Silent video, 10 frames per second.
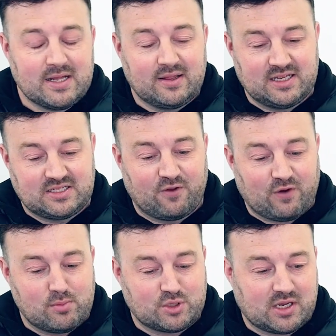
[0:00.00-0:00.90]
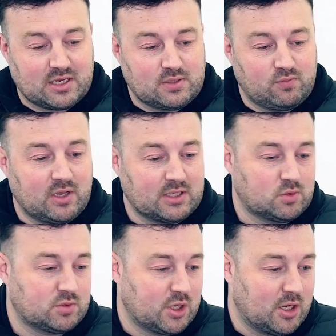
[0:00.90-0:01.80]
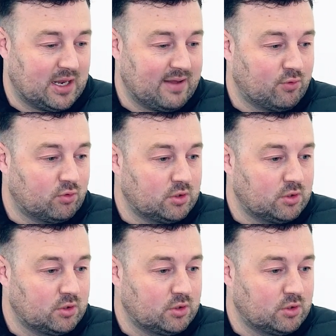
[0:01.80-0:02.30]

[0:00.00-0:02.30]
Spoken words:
This is very much a case of you get to a certain level,